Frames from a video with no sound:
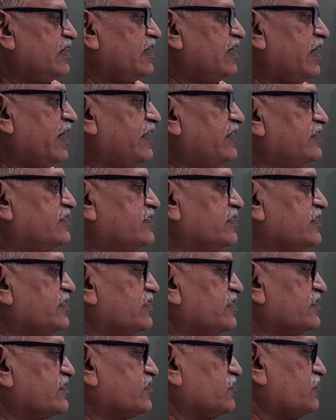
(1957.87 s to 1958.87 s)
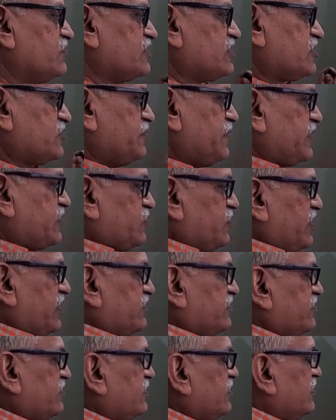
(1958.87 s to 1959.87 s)
and its integration with respect to
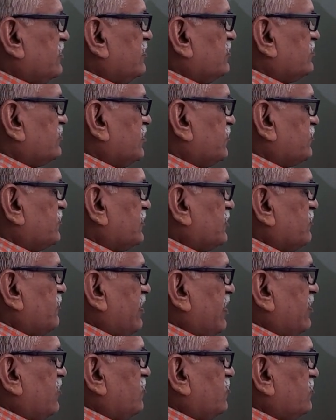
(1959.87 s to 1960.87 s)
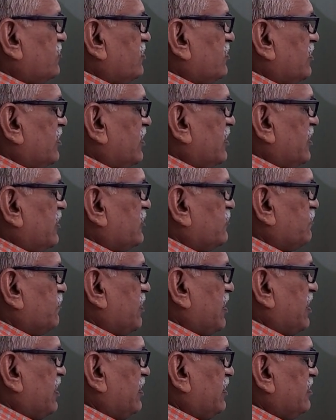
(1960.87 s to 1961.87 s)
x. Substituting value L as
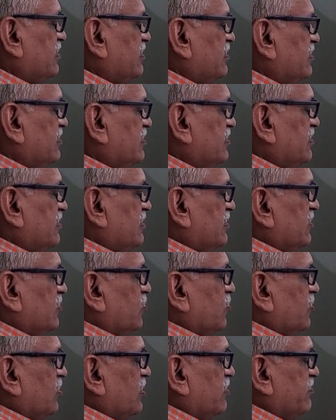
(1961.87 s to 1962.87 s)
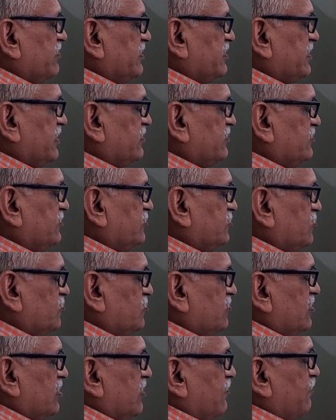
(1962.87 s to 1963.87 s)
pi, lower limit as
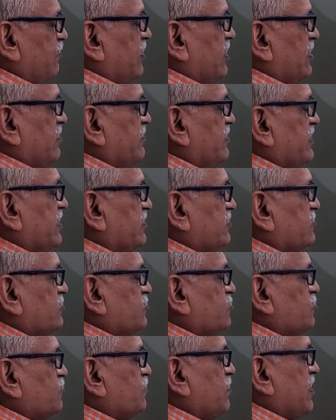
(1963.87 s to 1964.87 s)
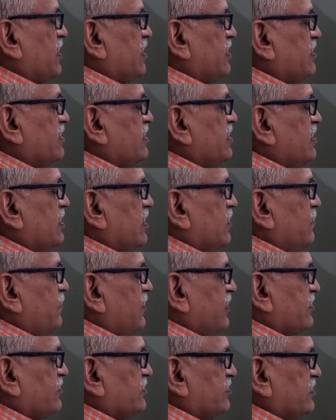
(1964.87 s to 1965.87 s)
0, upper limit as 2 pi,
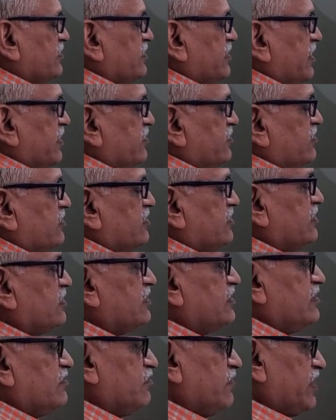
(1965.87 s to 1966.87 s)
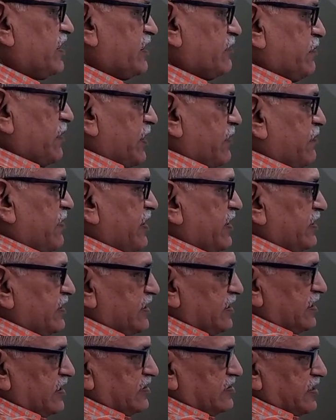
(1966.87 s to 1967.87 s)
fx is x multiplied by
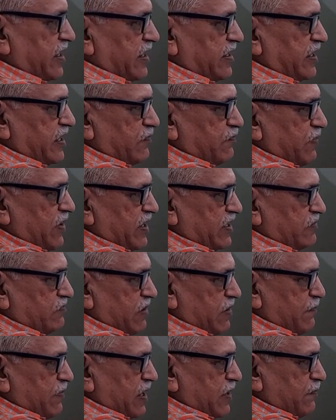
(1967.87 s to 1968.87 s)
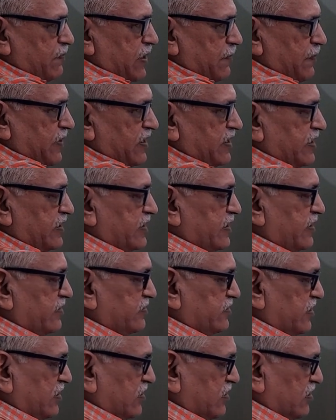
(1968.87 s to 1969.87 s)
sin n pi x by pi get
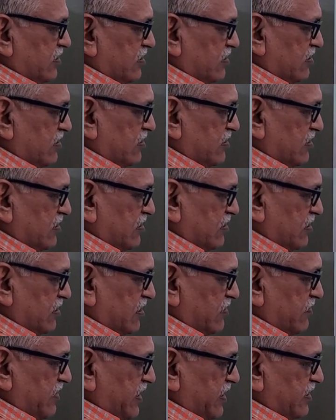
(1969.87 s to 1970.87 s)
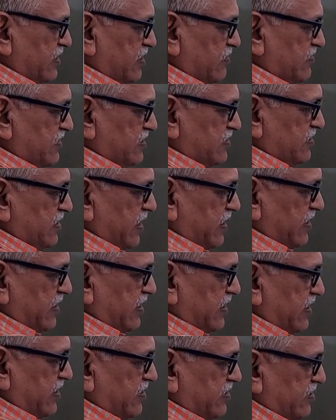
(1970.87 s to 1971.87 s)
cancelled, remaining term is sin
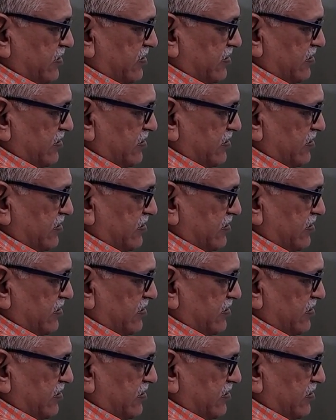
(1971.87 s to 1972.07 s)
nx.